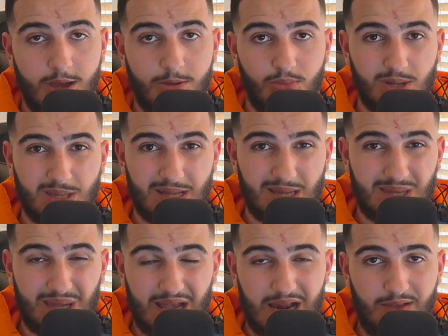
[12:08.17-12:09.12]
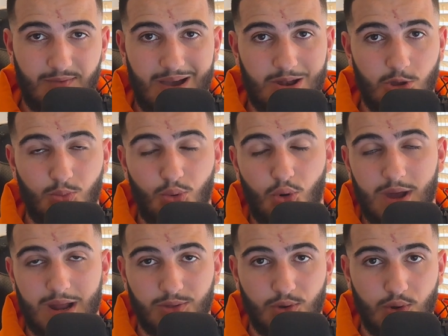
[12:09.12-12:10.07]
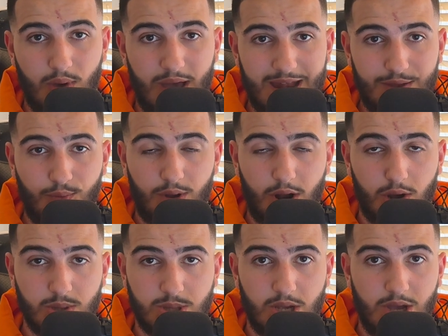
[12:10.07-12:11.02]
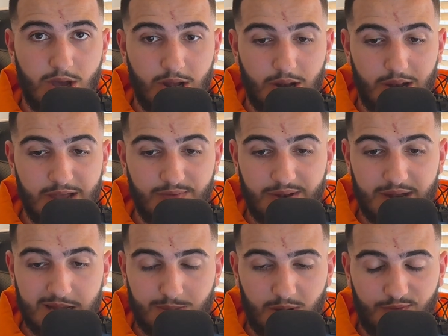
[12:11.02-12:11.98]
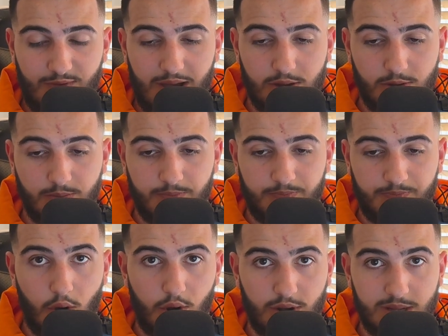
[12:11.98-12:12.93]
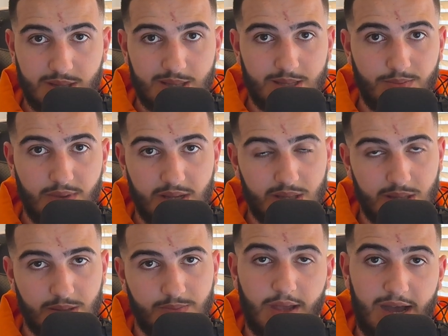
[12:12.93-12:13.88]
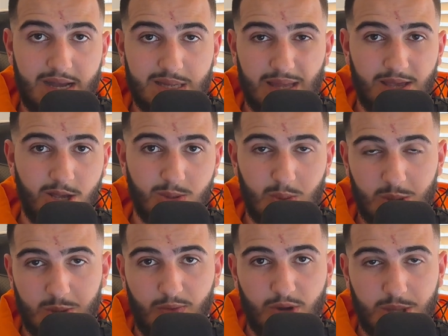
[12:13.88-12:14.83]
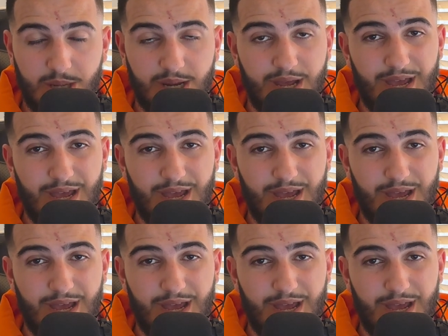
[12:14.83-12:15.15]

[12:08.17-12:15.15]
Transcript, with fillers: because it's insanely valuable. And I don't know anyone else leaving this much value on a consistent basis. Guys, thank you so much for watching.